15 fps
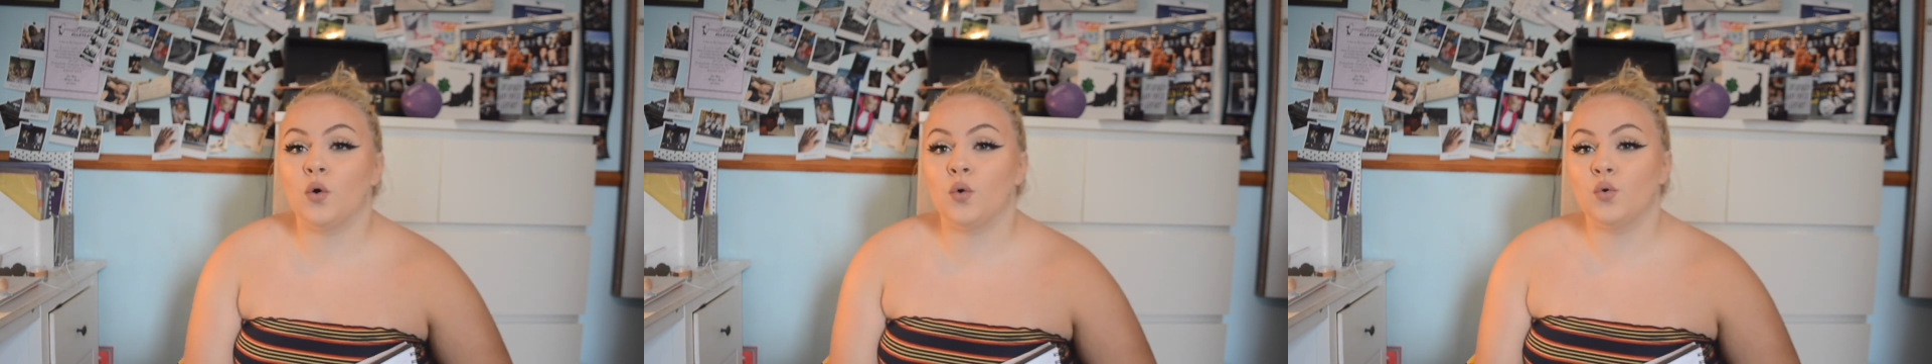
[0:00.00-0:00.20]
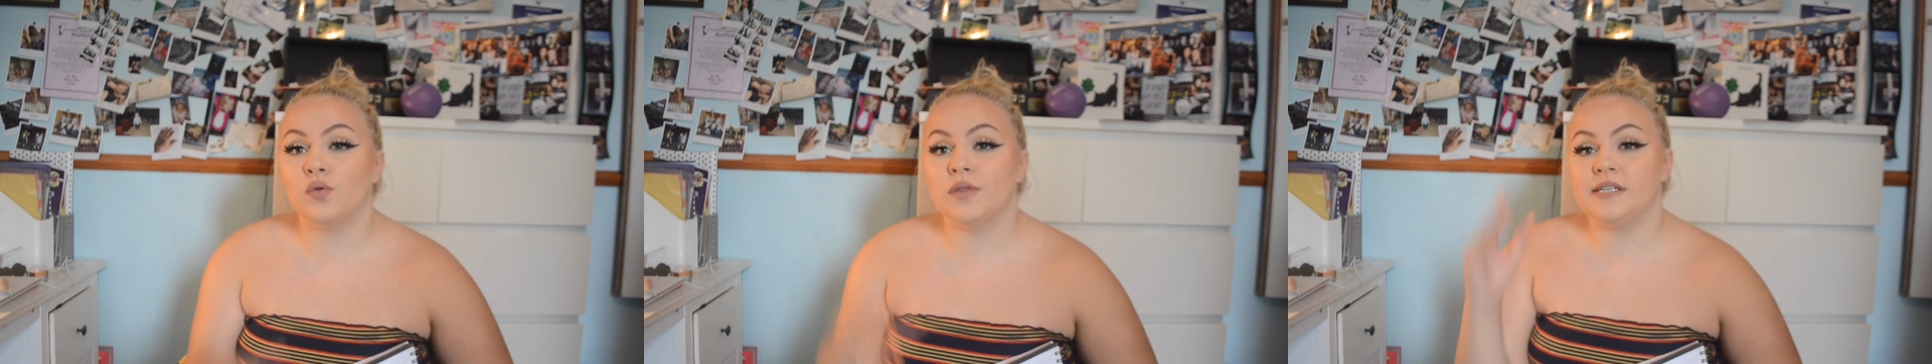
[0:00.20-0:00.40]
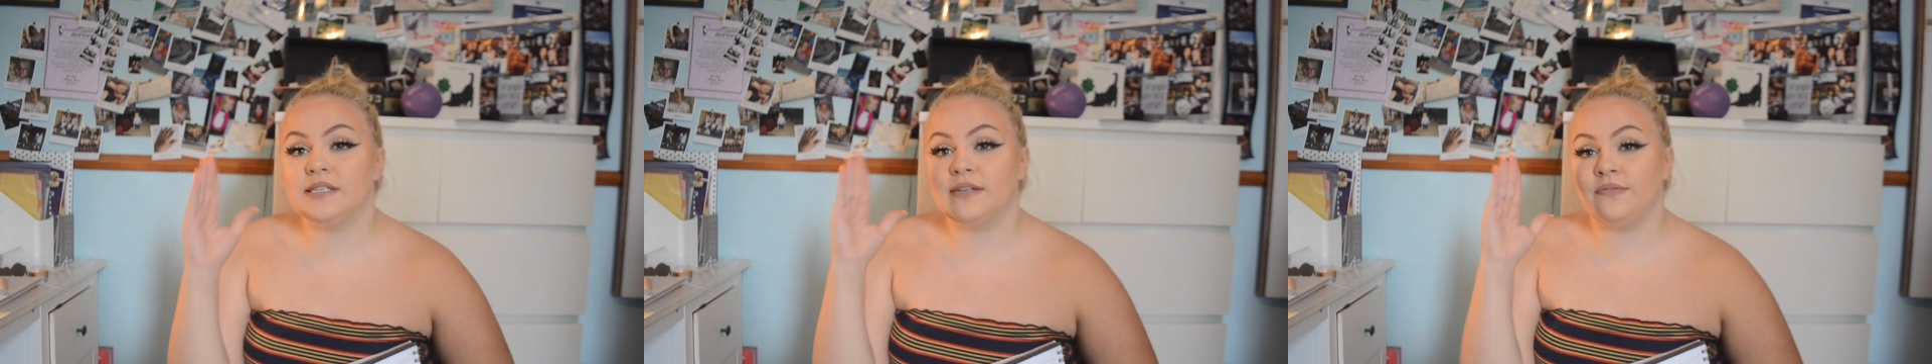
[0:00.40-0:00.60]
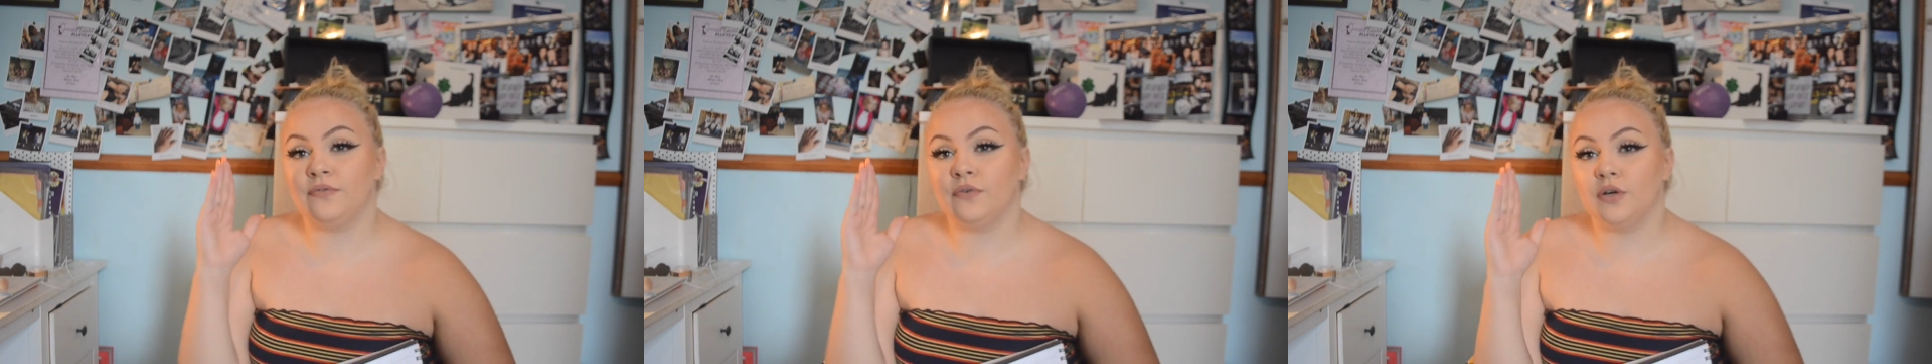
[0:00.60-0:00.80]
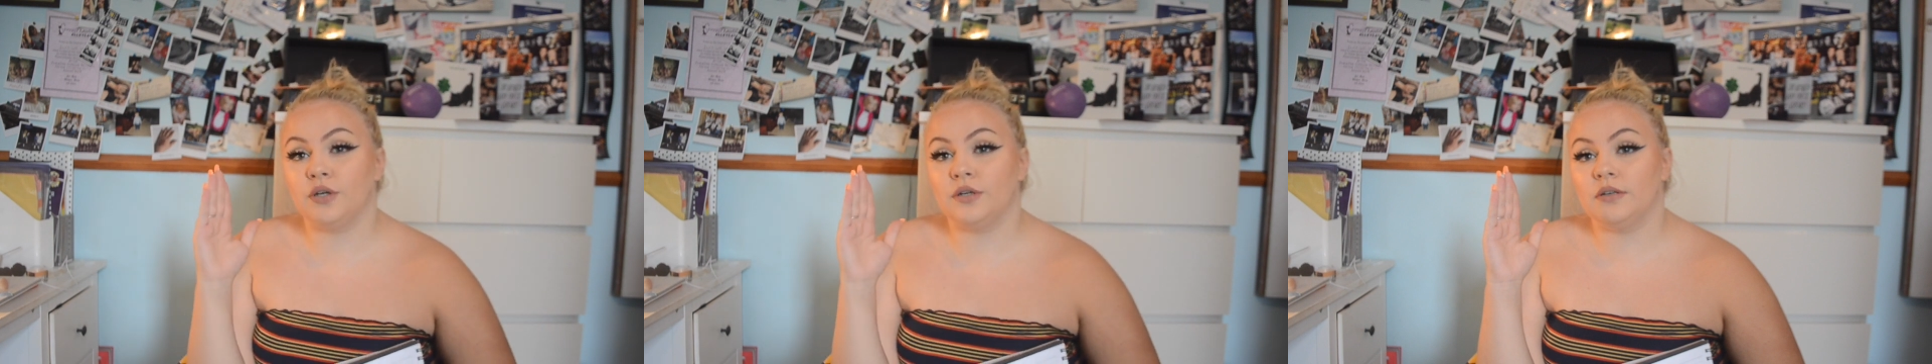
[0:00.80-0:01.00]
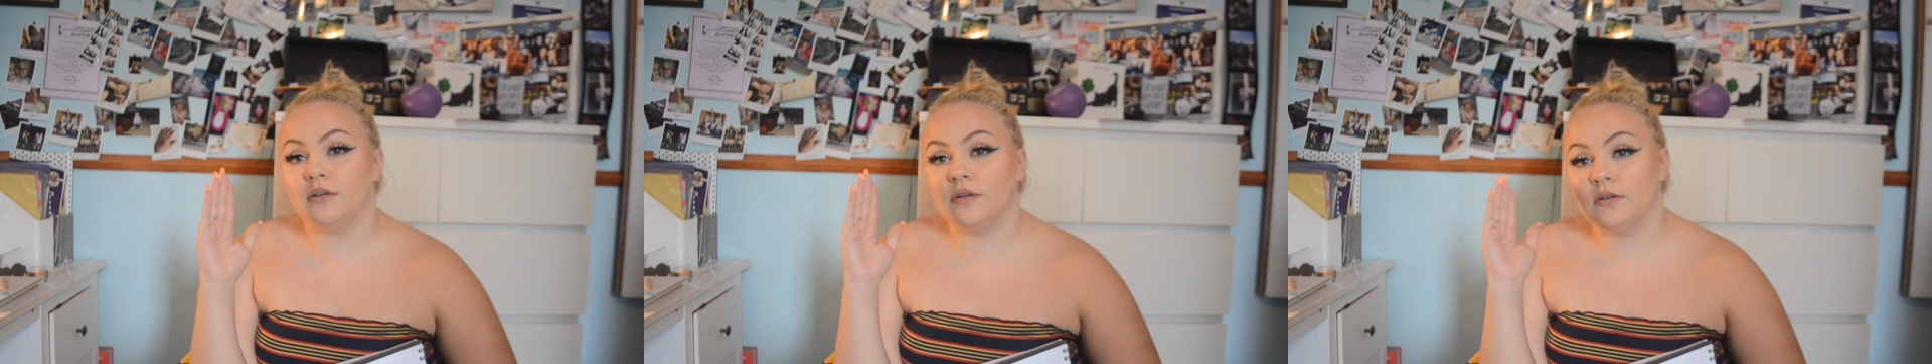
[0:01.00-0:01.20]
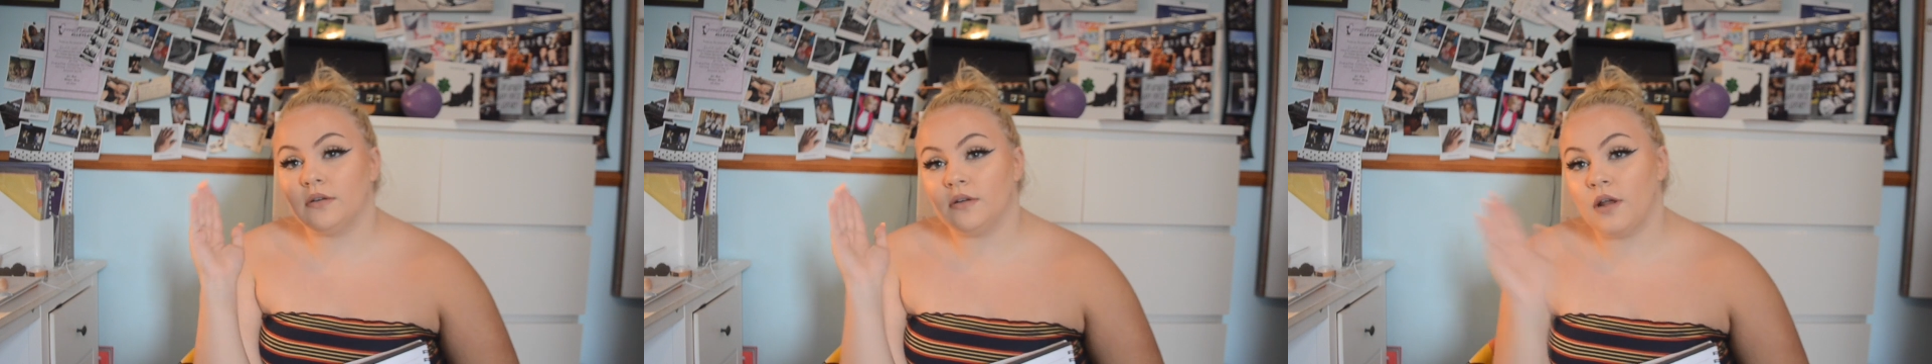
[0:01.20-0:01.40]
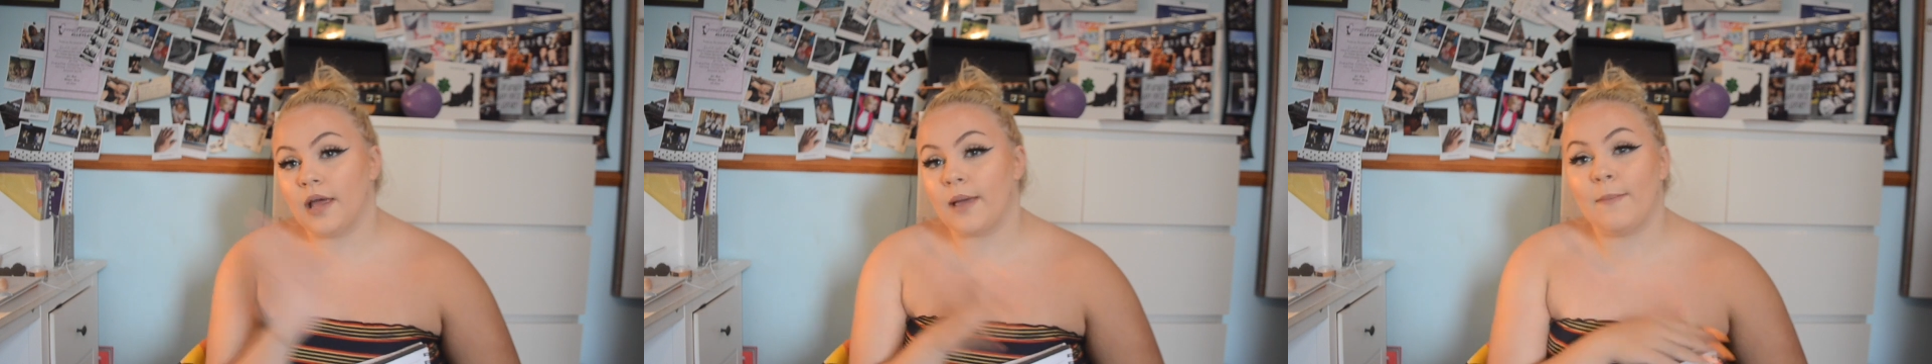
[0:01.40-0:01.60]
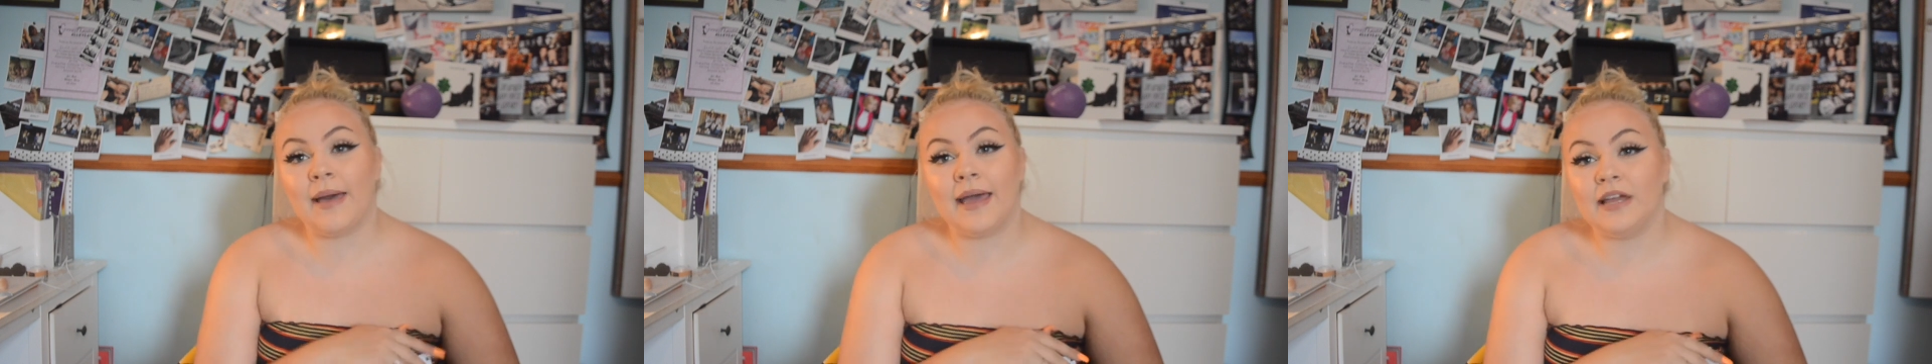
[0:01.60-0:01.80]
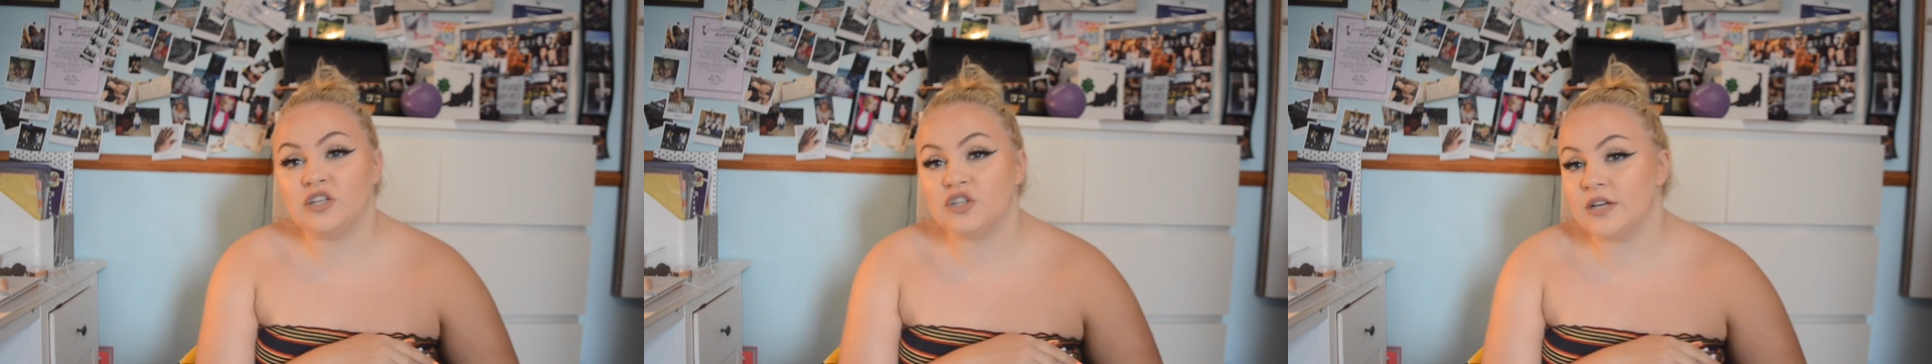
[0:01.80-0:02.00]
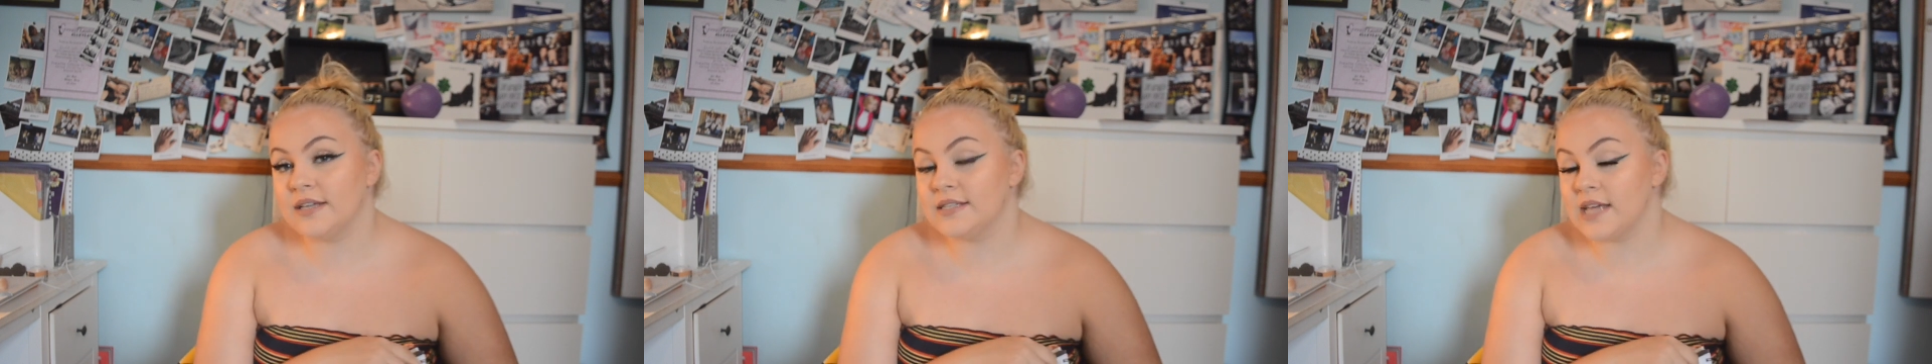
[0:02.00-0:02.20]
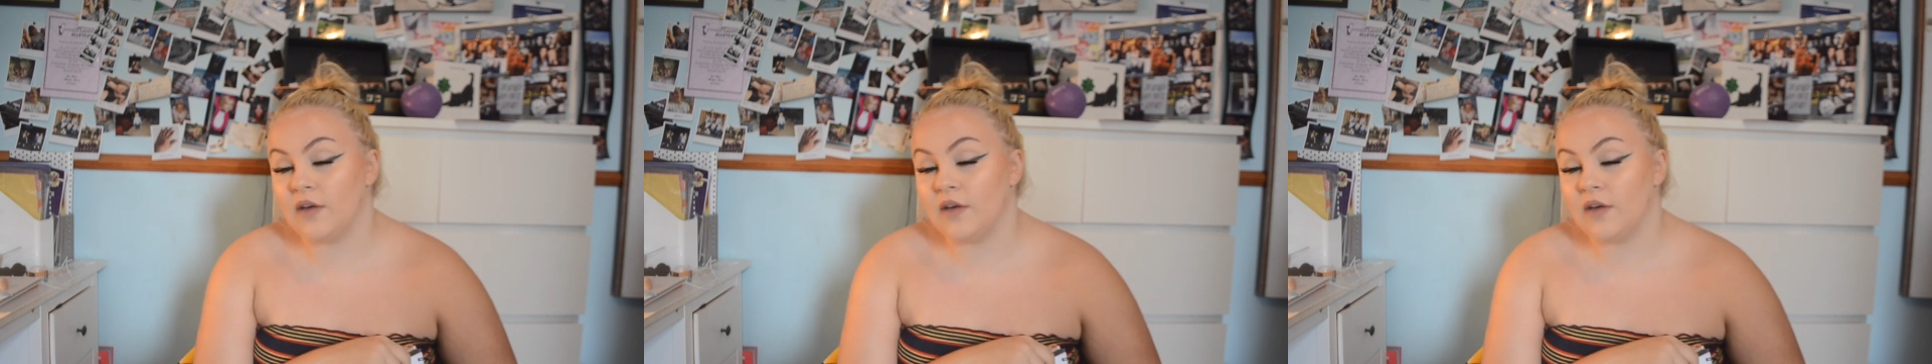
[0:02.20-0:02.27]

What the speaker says: all the different like pages,